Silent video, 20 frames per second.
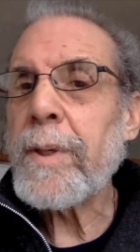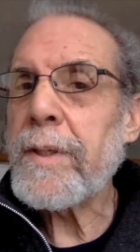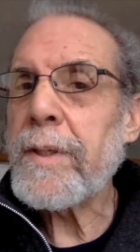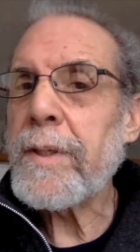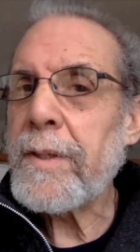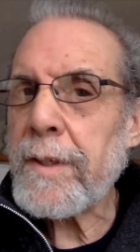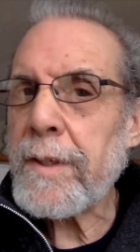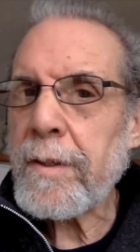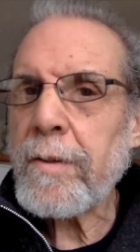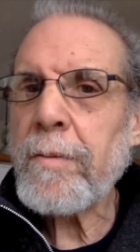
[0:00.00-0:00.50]

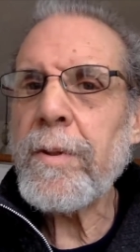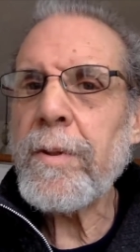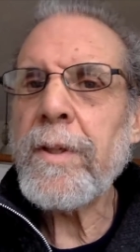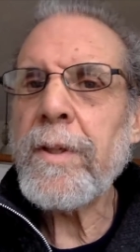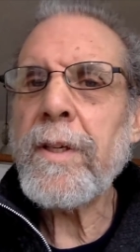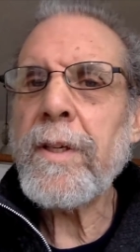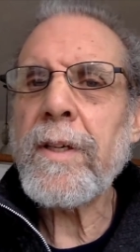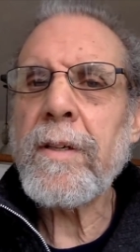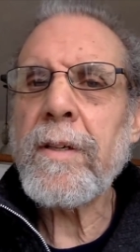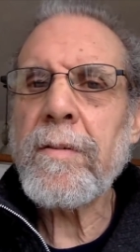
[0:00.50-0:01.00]
But now
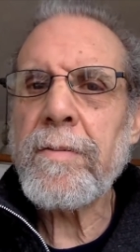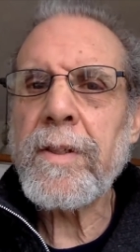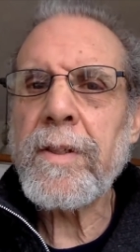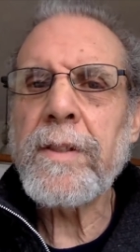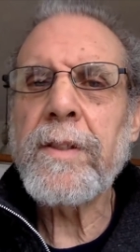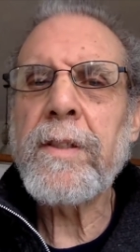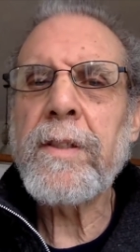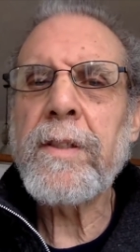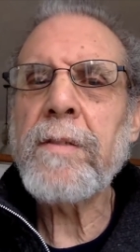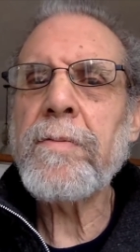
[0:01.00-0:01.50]
we have
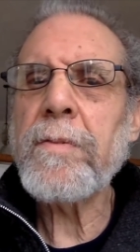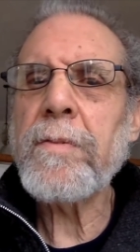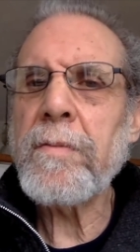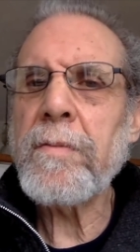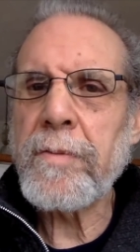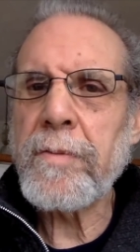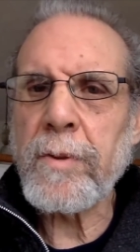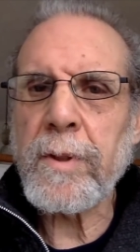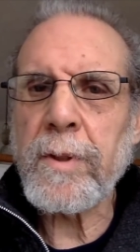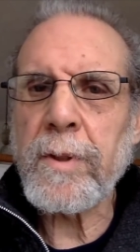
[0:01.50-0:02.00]
a
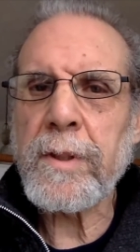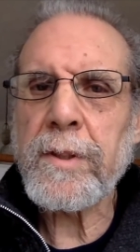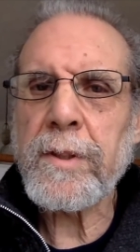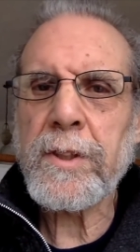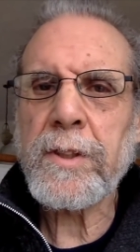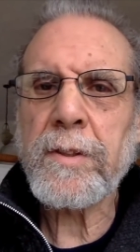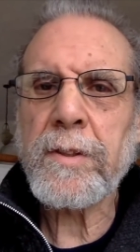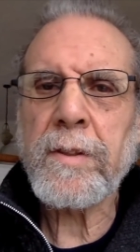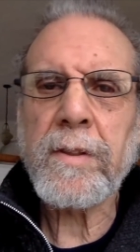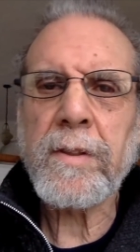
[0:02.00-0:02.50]
different
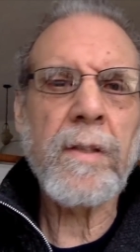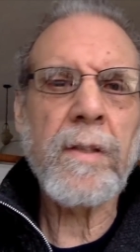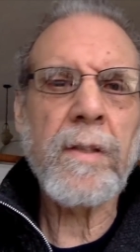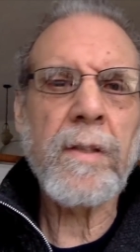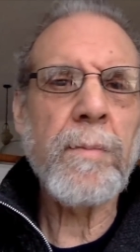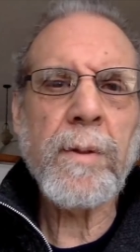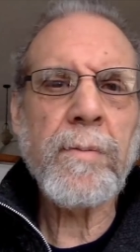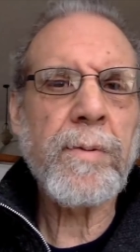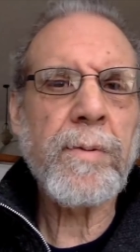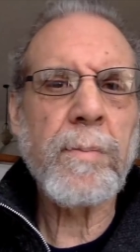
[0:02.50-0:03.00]
voice
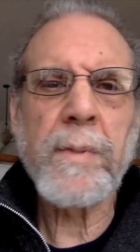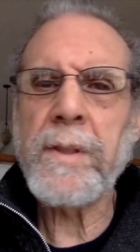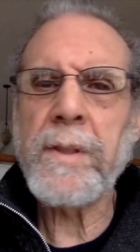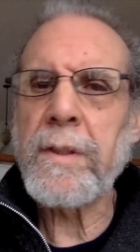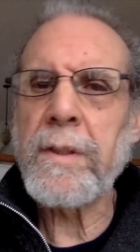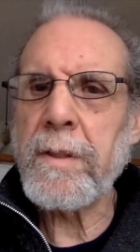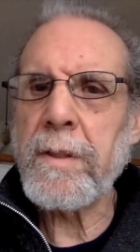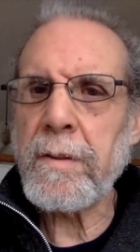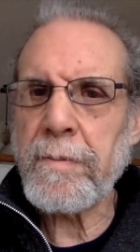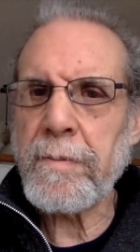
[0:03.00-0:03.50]
coming from a
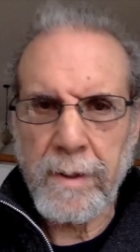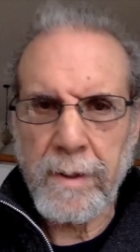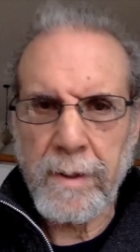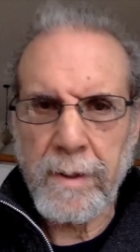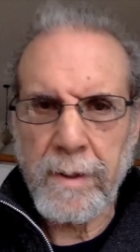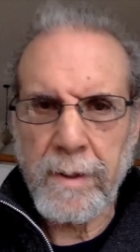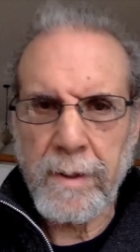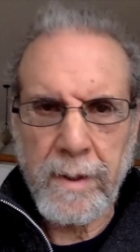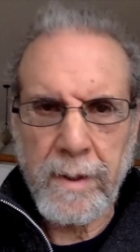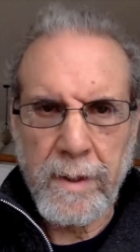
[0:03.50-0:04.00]

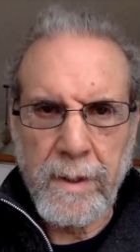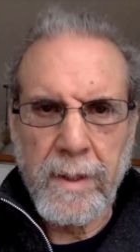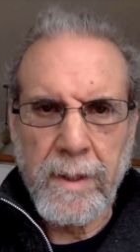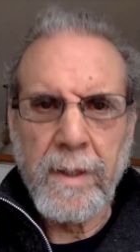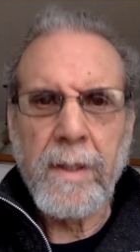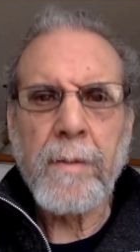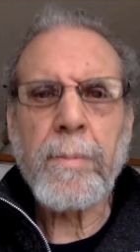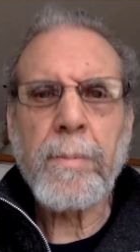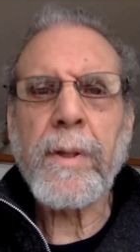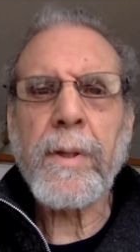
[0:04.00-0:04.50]
different
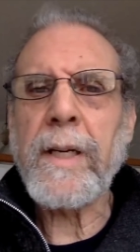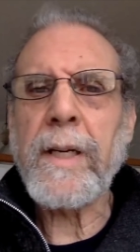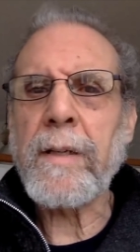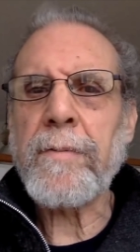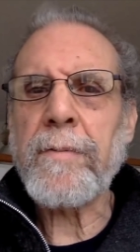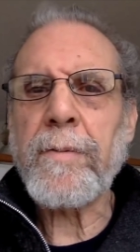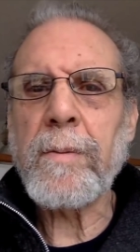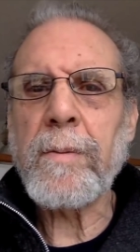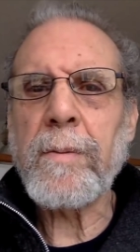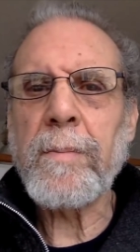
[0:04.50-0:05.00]

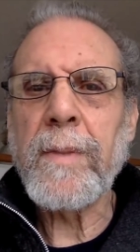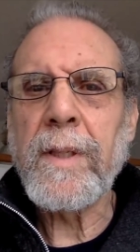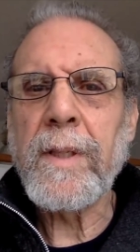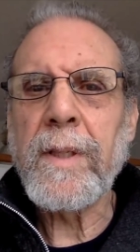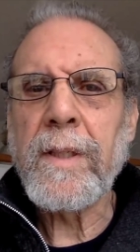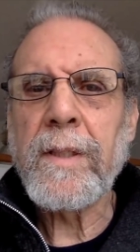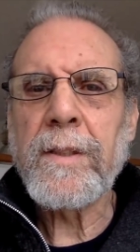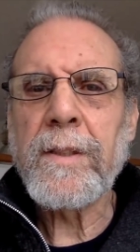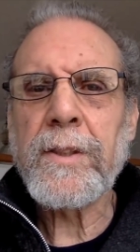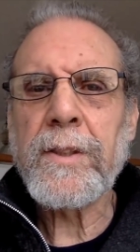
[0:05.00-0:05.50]
platform
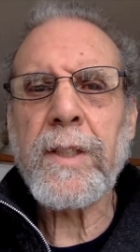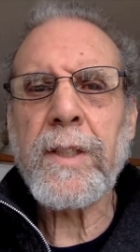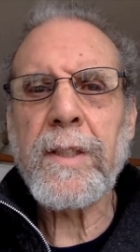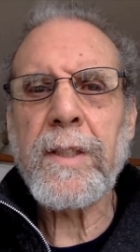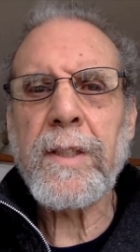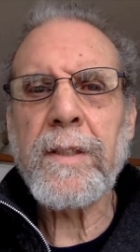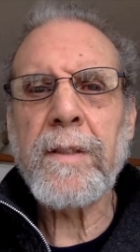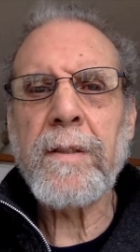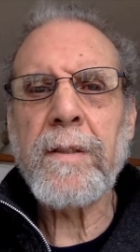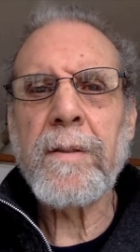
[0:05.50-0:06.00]

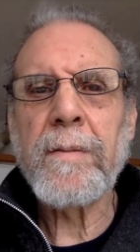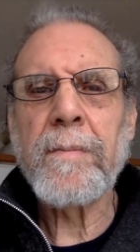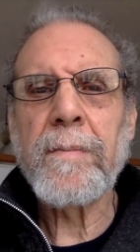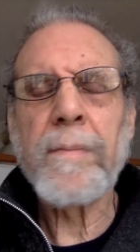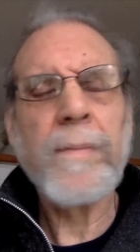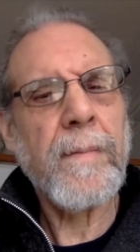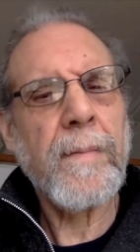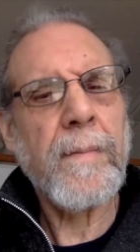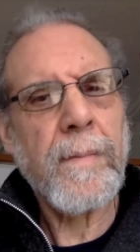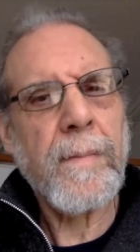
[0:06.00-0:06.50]
saying
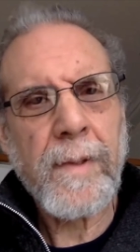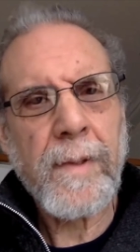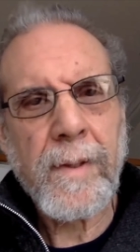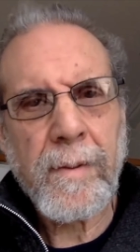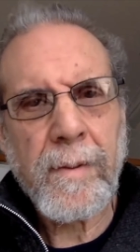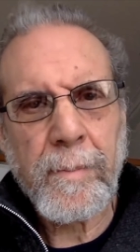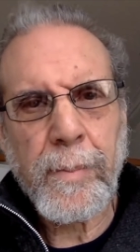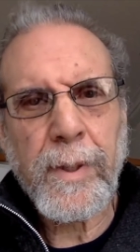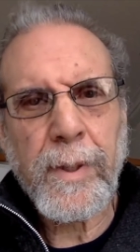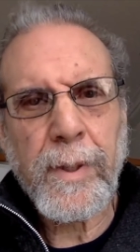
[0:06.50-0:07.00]

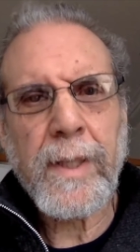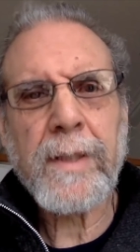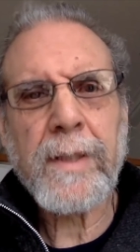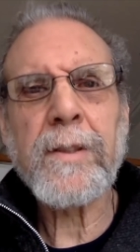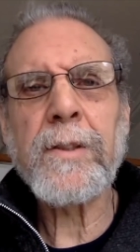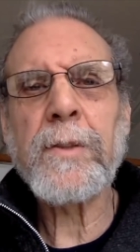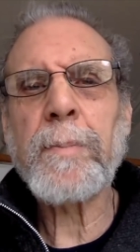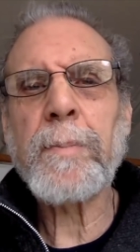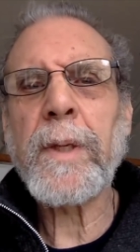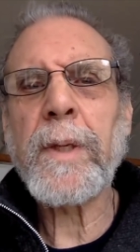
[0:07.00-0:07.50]

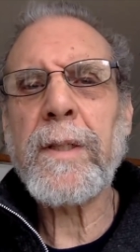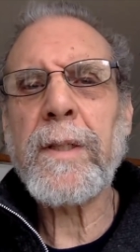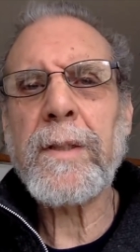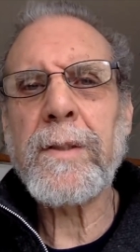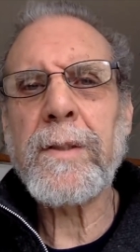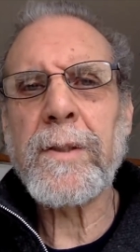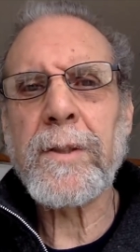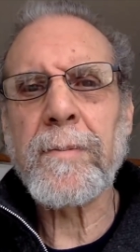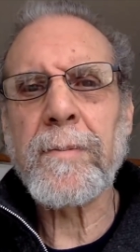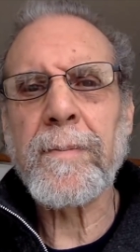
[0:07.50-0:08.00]
practice
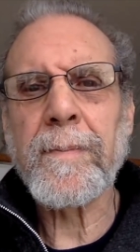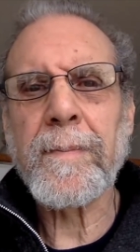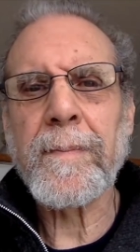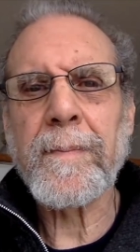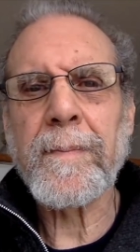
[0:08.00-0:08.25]
pays.